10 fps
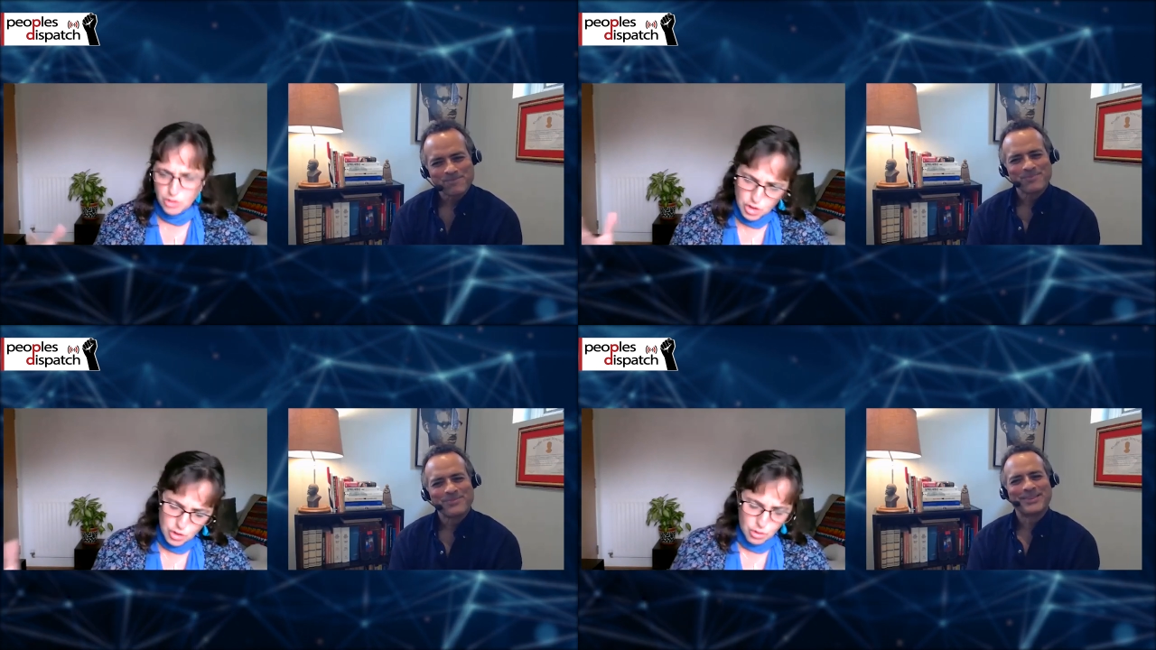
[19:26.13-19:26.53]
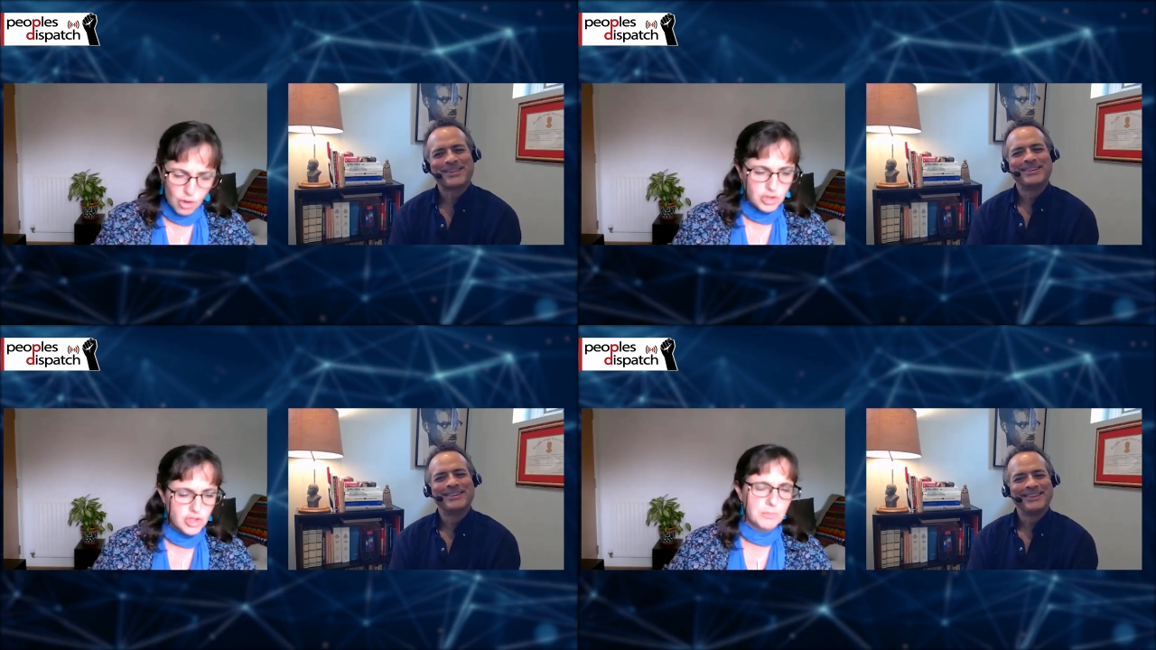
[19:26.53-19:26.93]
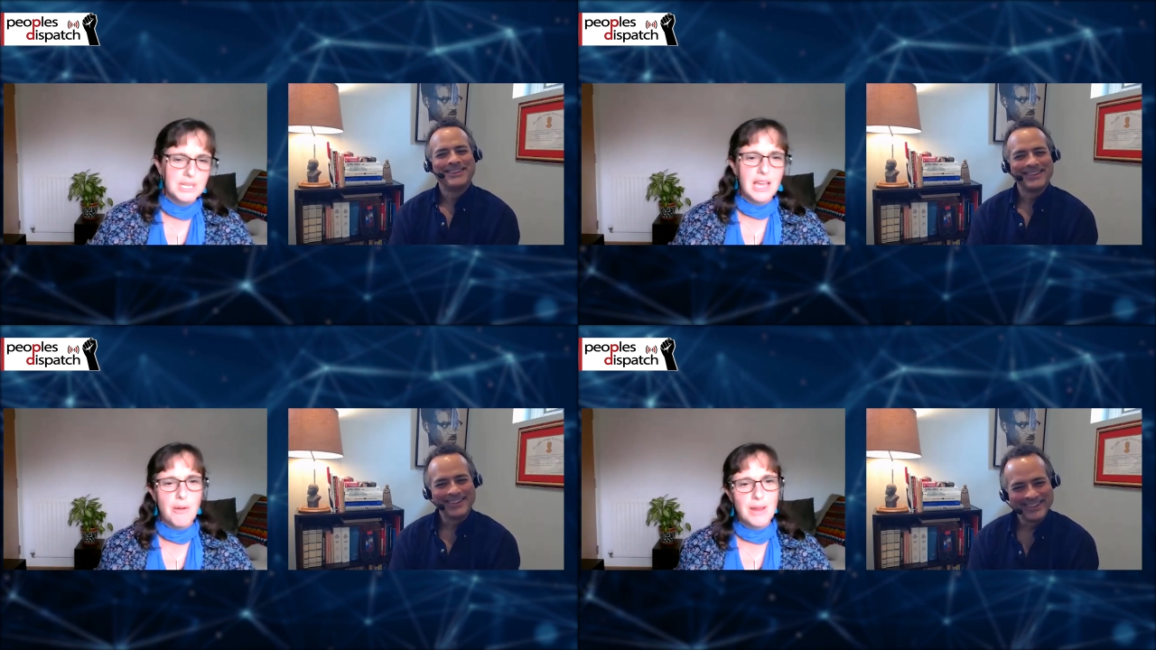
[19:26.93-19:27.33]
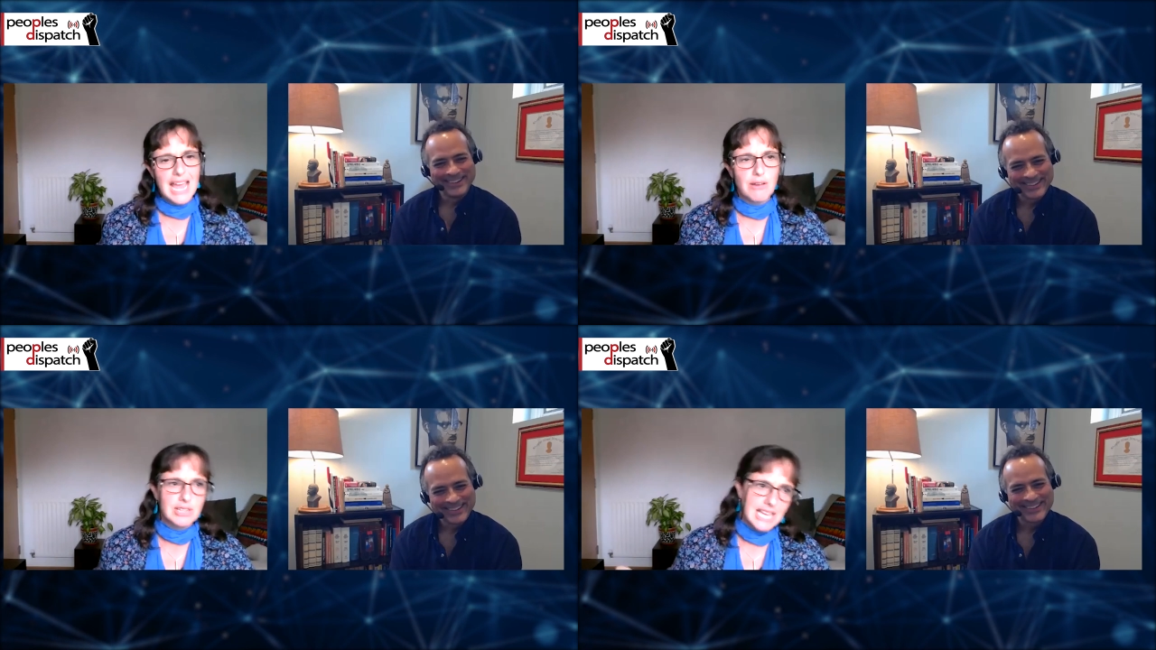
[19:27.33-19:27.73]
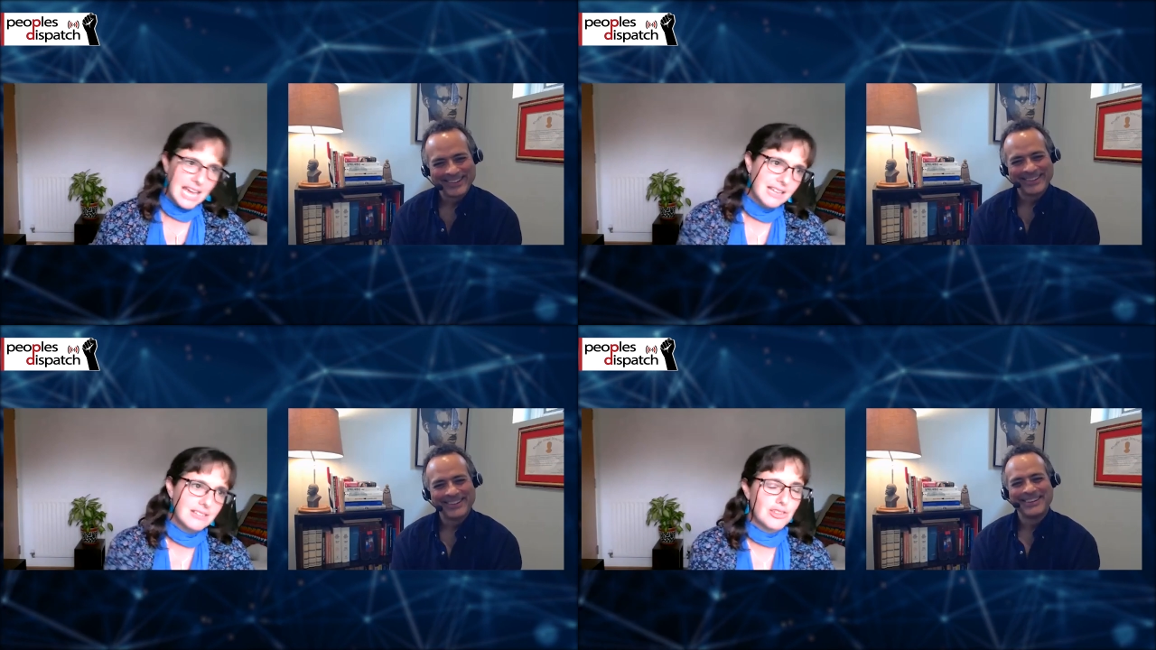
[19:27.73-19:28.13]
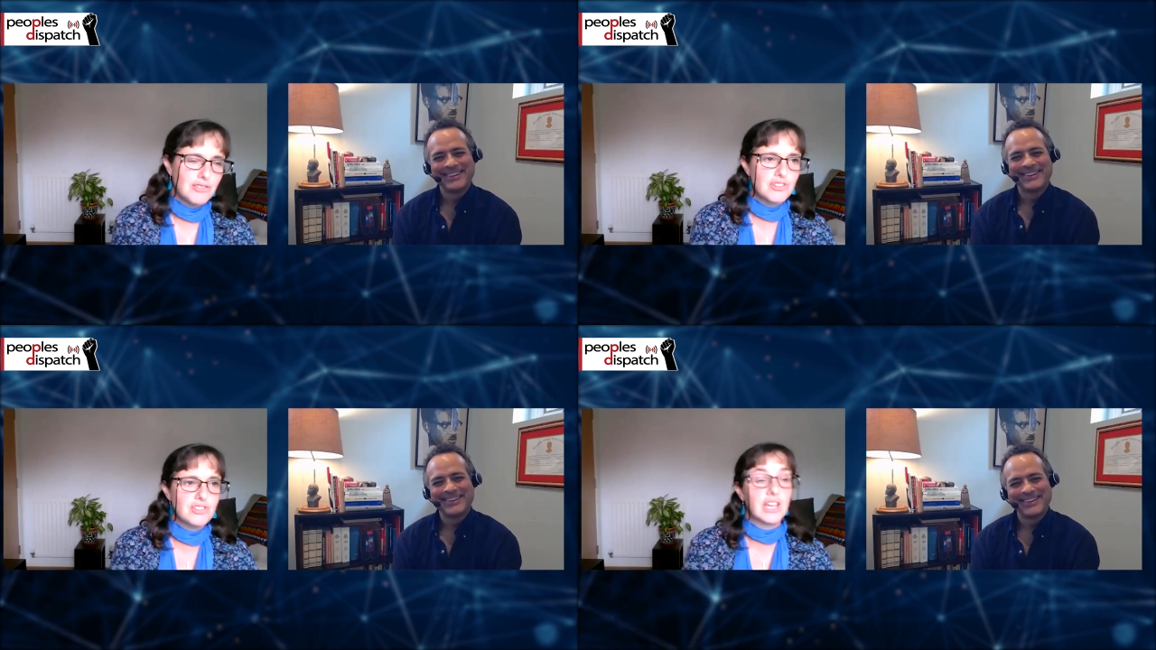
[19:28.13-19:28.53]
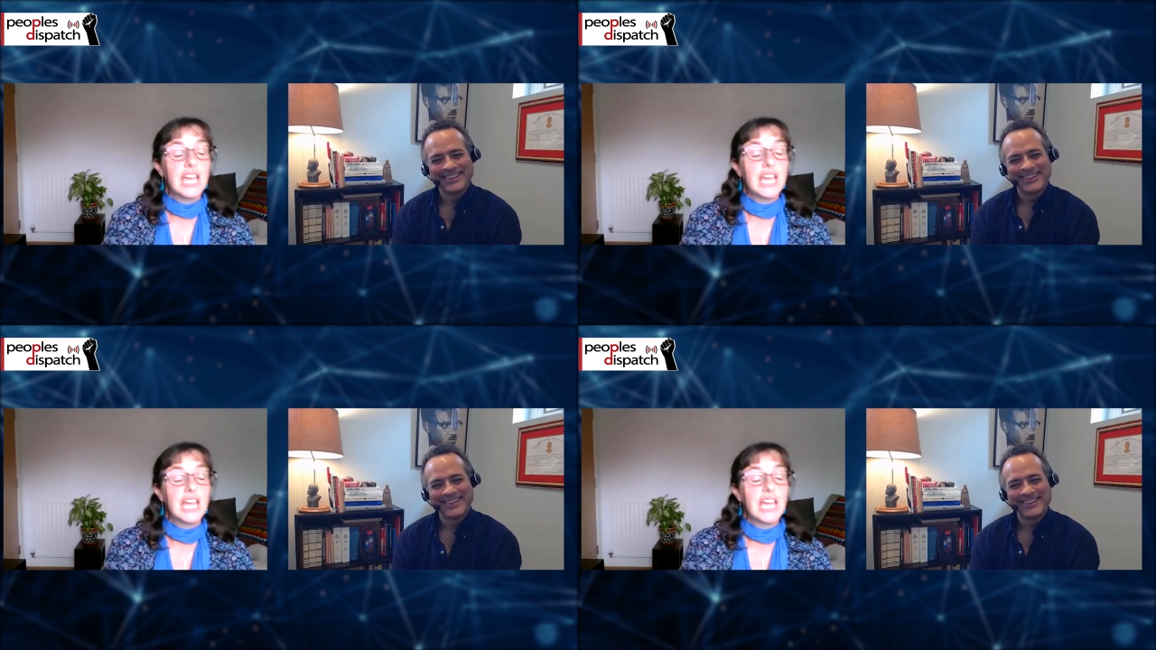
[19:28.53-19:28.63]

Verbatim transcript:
Speaker 1: You lot should be going out and getting to the root.